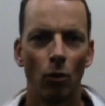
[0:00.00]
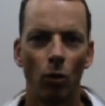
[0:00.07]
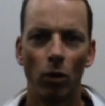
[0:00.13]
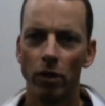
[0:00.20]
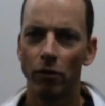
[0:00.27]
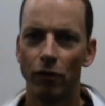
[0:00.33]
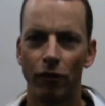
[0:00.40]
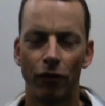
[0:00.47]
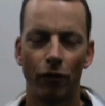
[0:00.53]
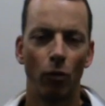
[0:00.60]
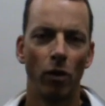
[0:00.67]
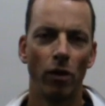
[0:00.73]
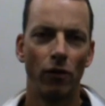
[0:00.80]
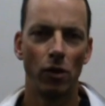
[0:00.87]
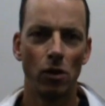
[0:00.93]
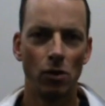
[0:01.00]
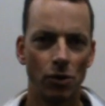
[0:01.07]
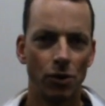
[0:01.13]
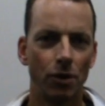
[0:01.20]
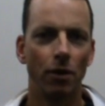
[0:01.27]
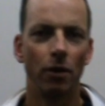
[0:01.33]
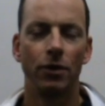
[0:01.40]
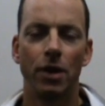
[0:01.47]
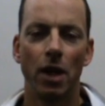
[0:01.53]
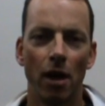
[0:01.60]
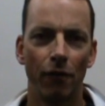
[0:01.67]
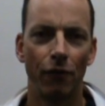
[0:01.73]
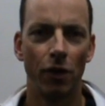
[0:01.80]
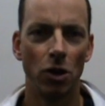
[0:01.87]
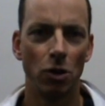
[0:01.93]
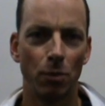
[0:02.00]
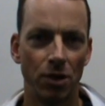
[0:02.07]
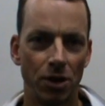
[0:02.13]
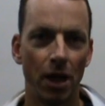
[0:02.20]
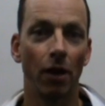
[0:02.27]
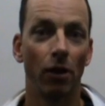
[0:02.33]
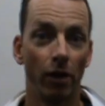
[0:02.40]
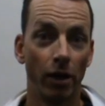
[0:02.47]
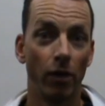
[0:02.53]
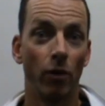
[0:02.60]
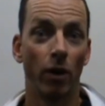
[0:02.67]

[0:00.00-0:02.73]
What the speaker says: We've used Dartfish particularly